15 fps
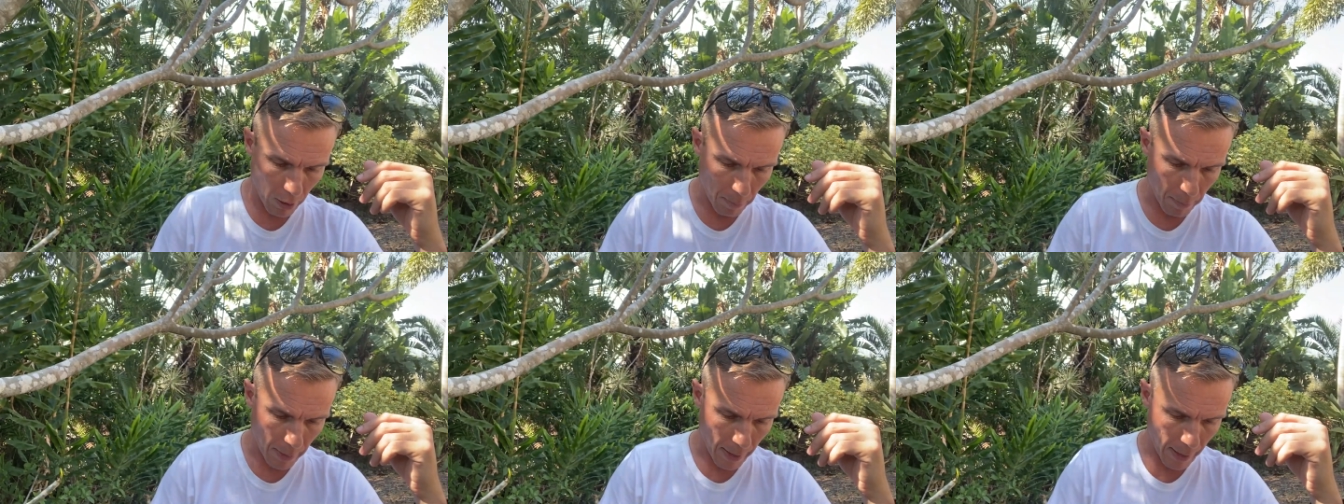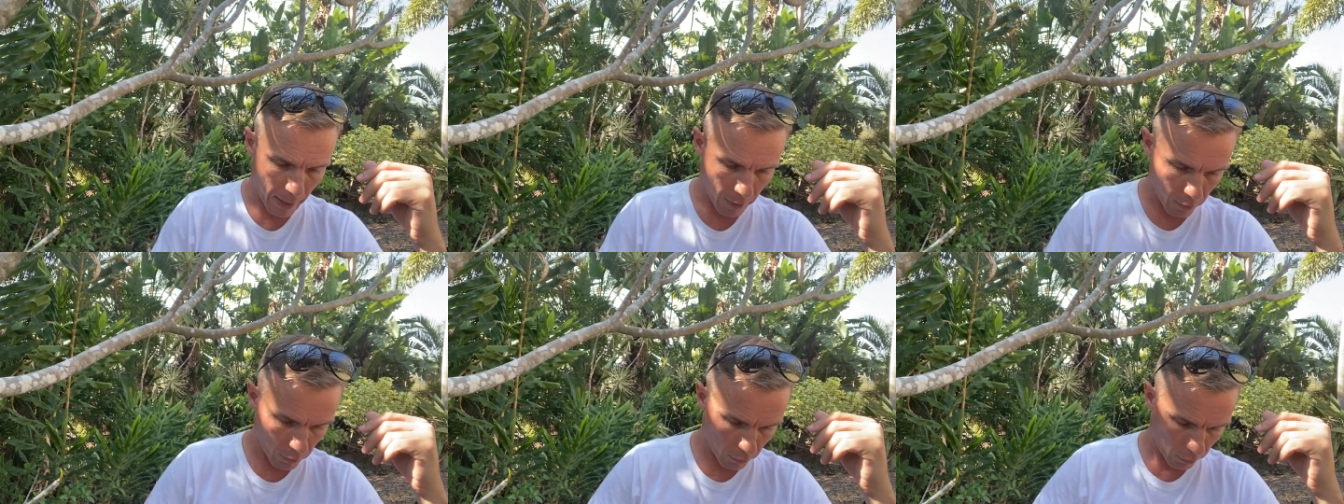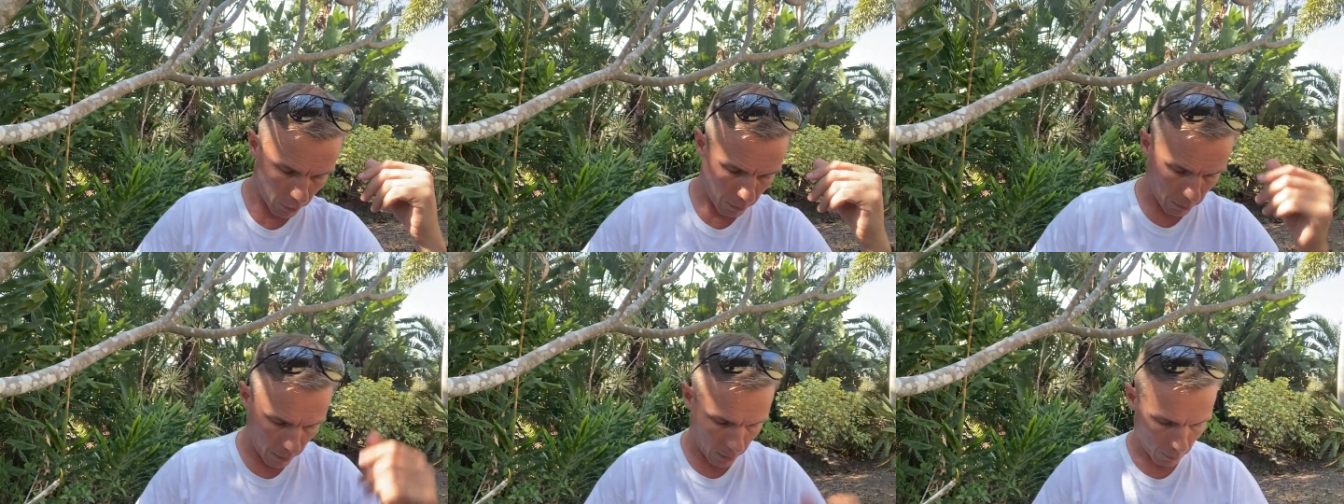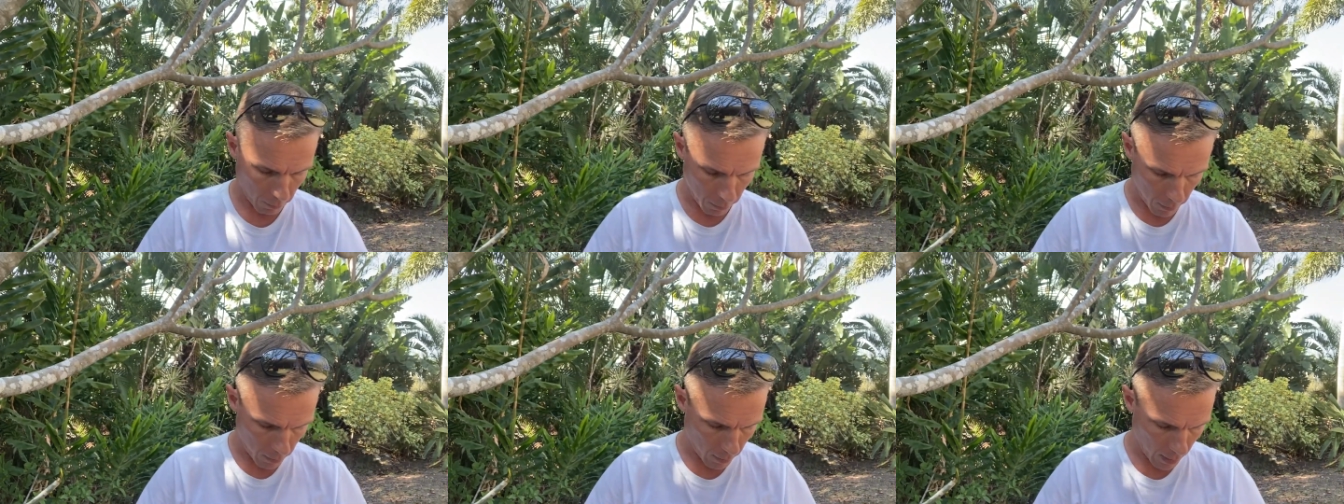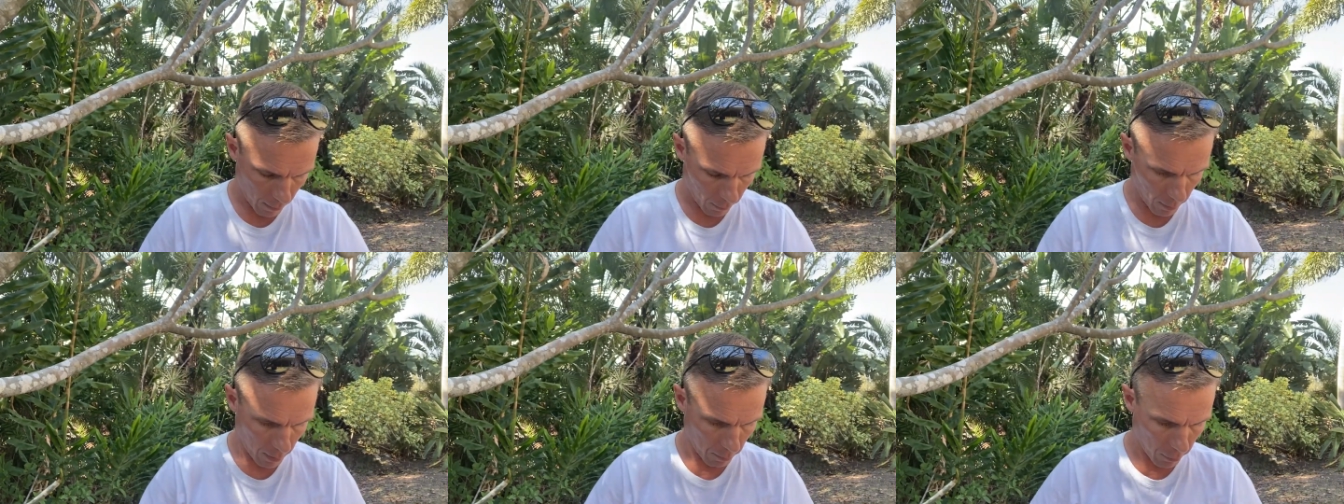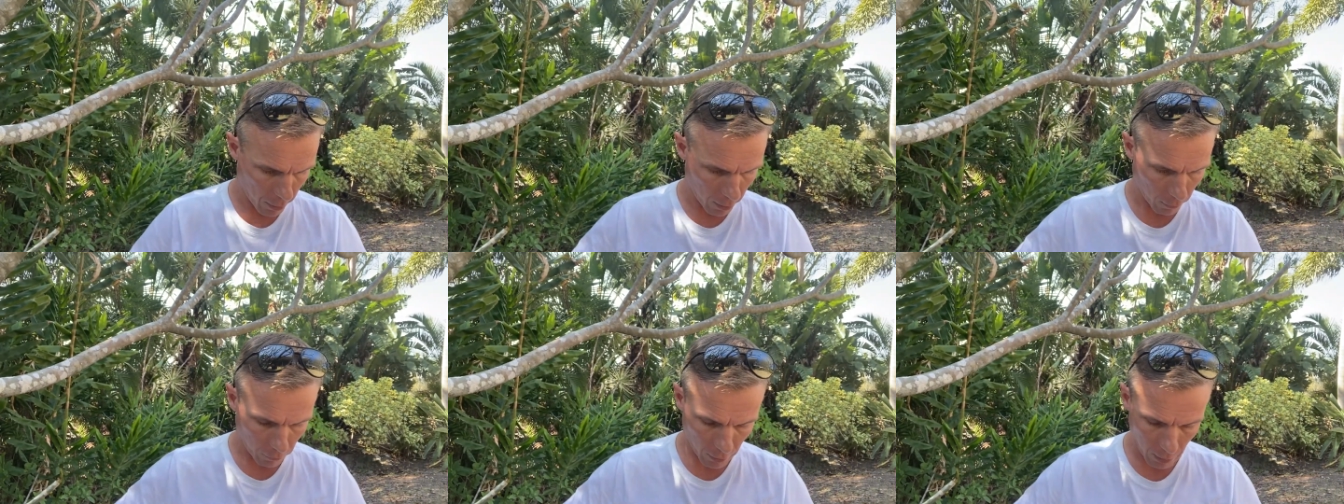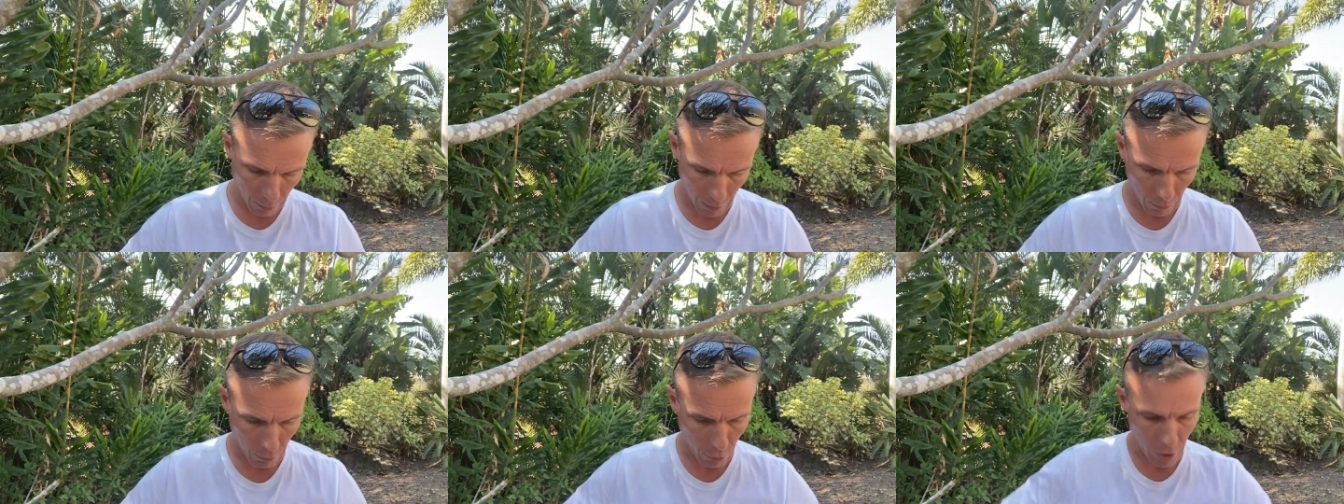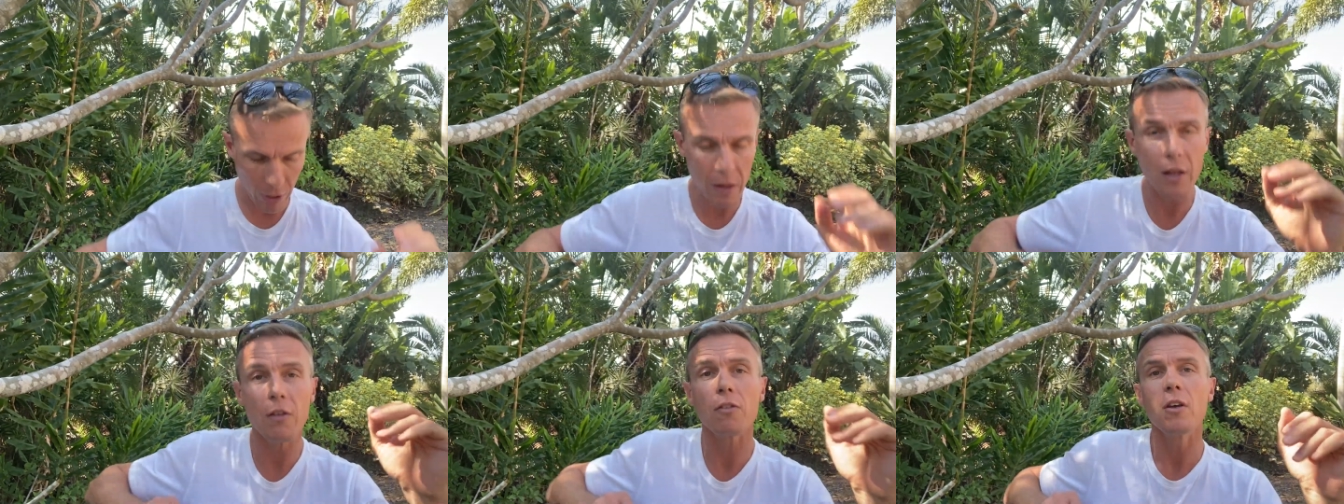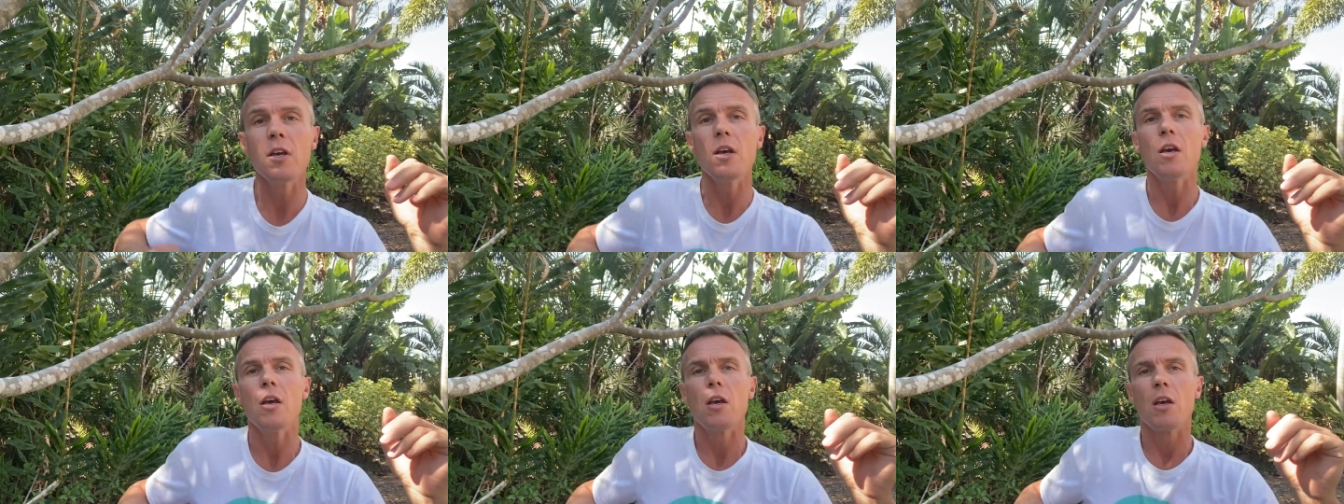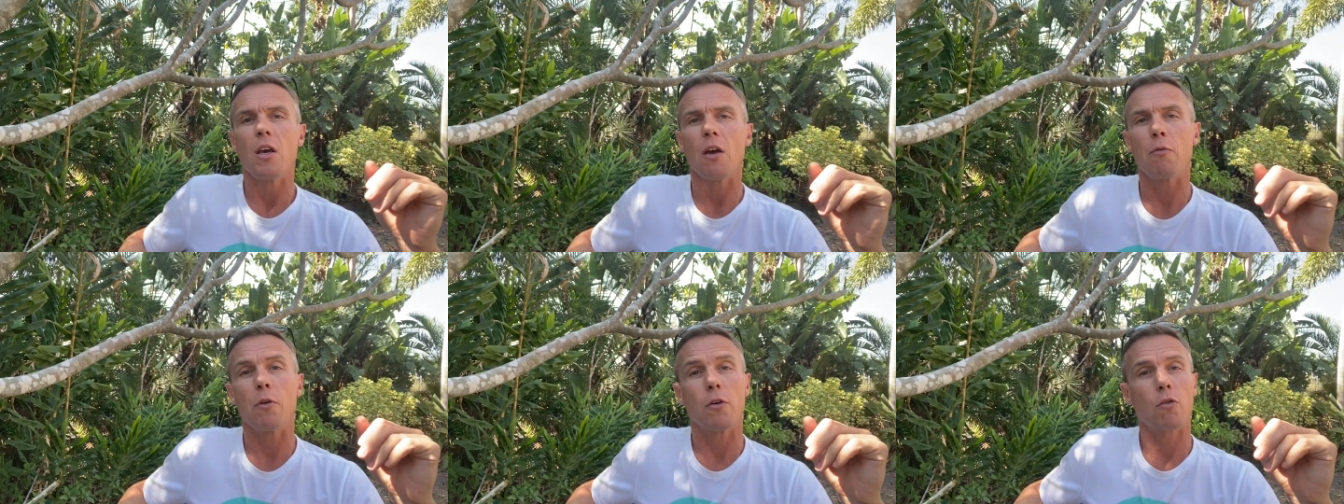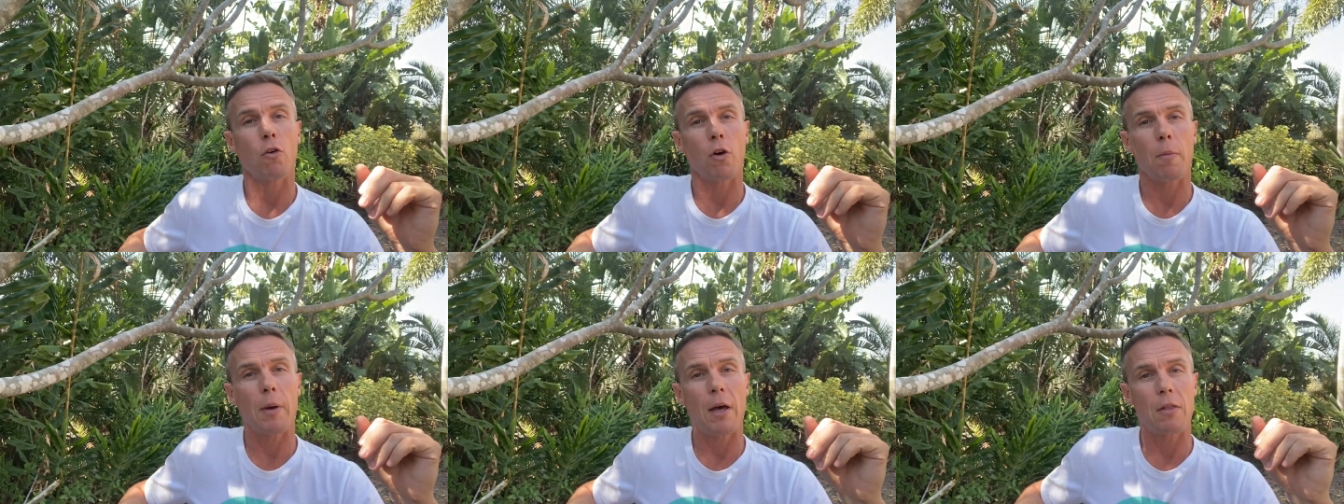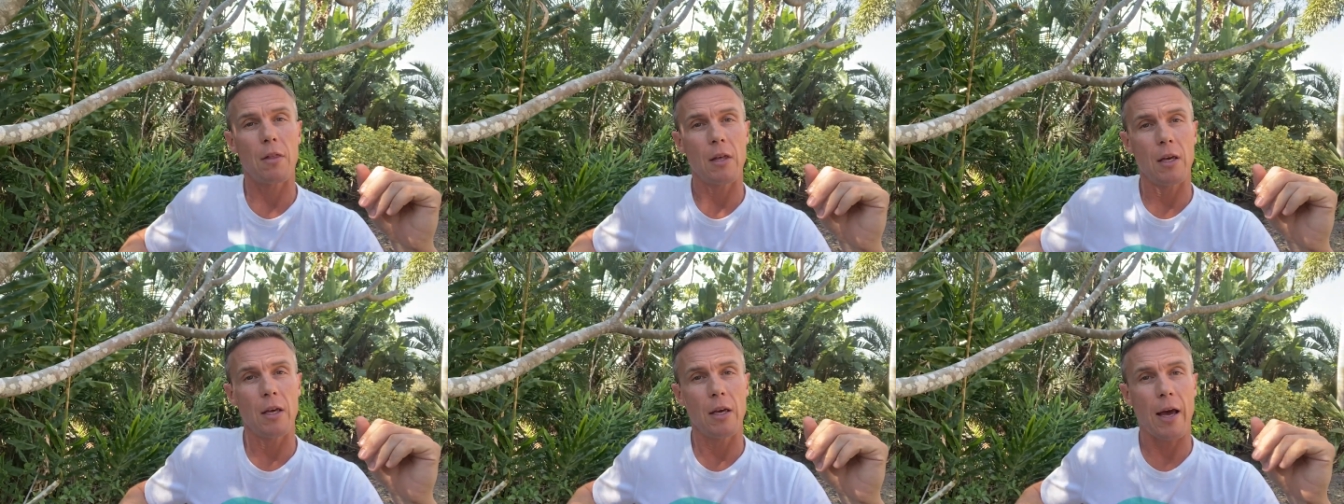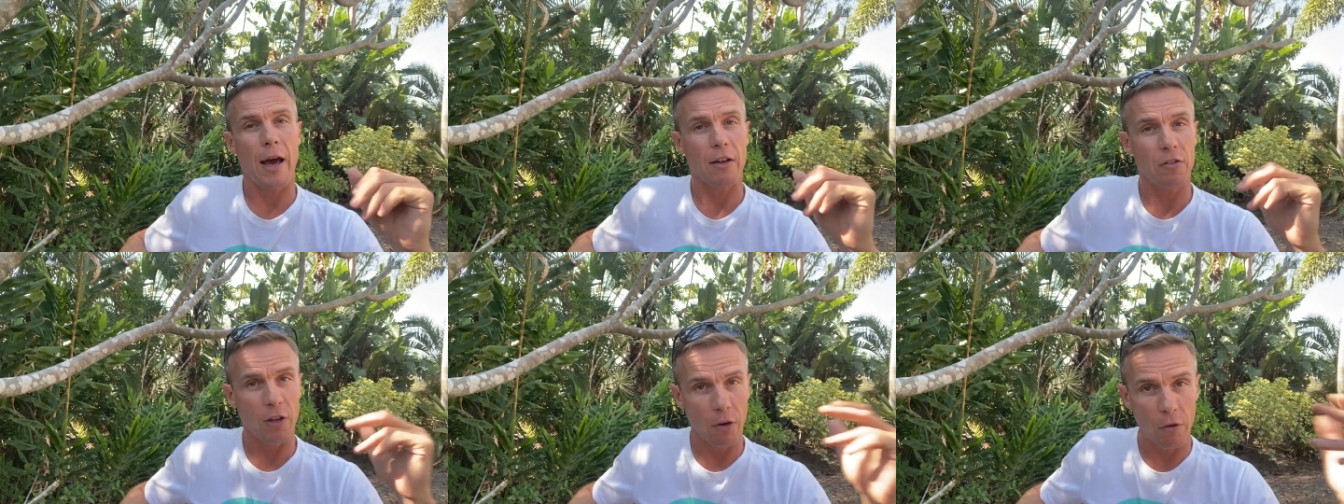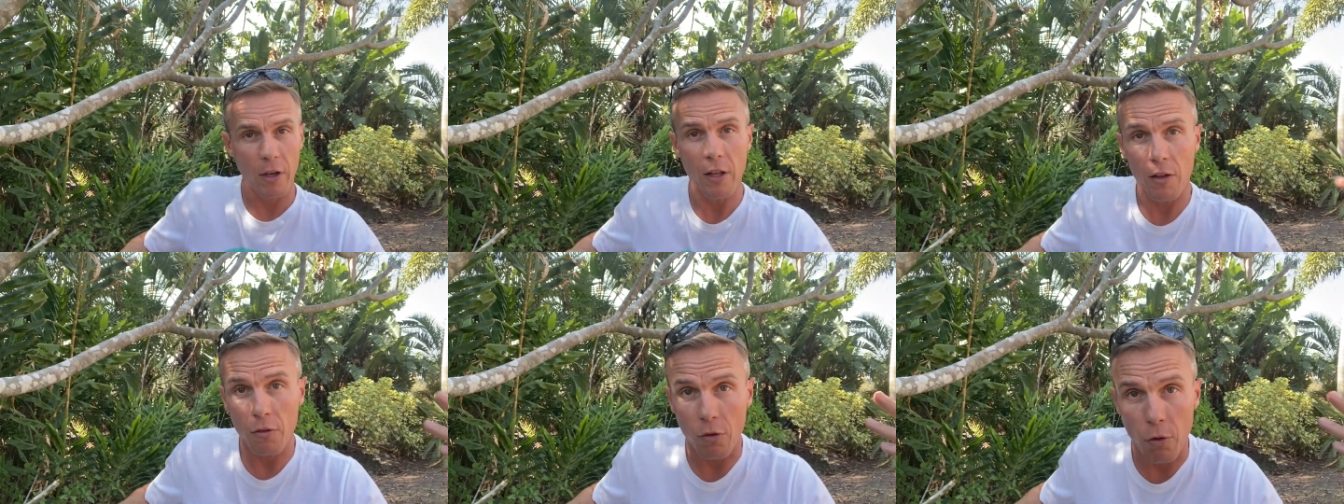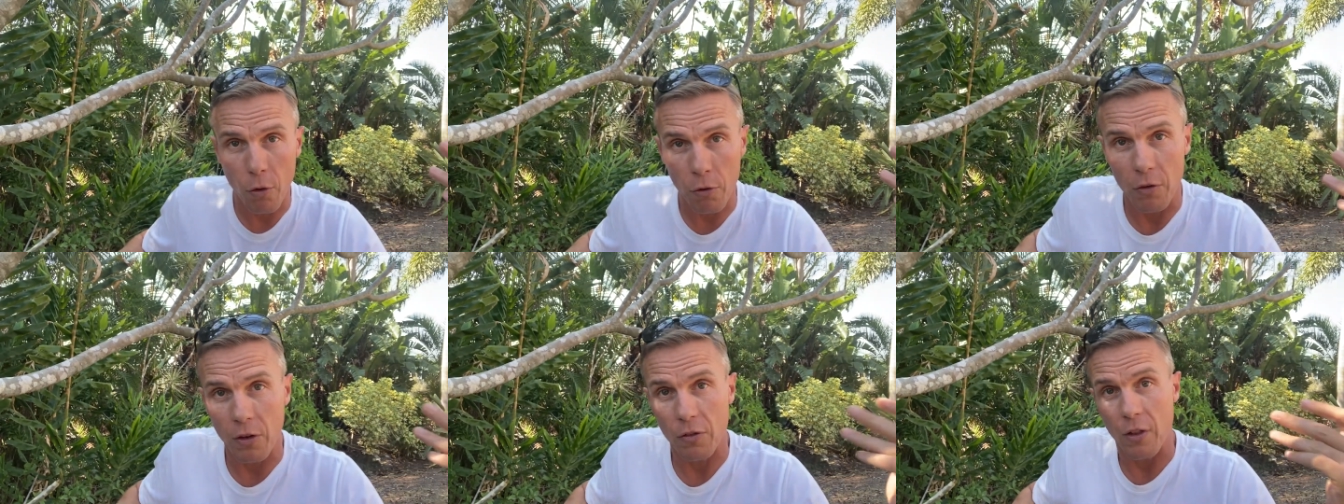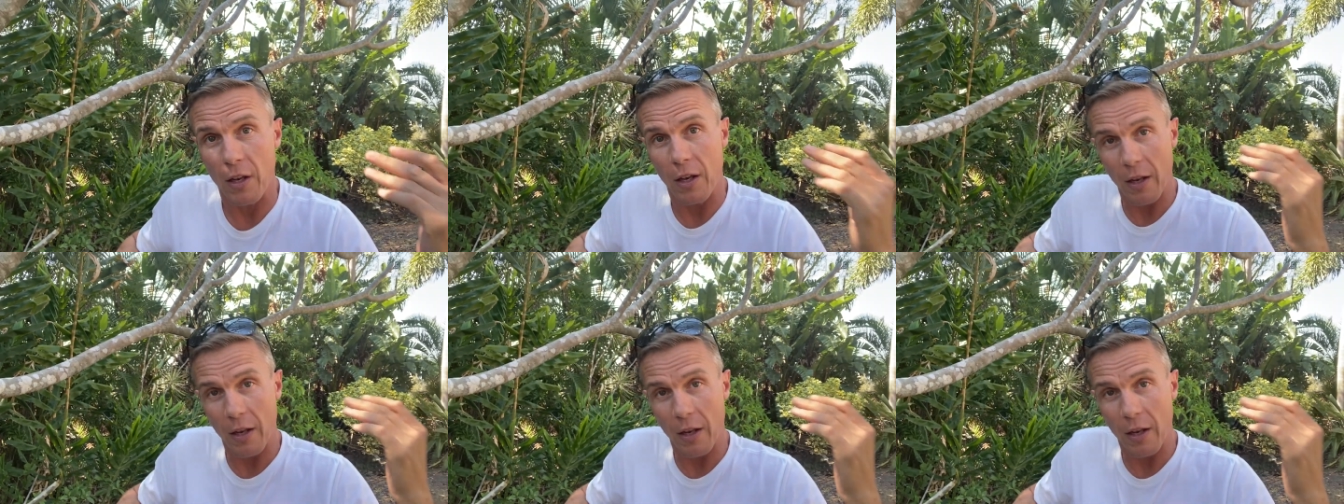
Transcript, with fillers: about, I'm just opening up, have I been pwned to see how many were in this? If we were to talk about the uh, TLD, this of course is the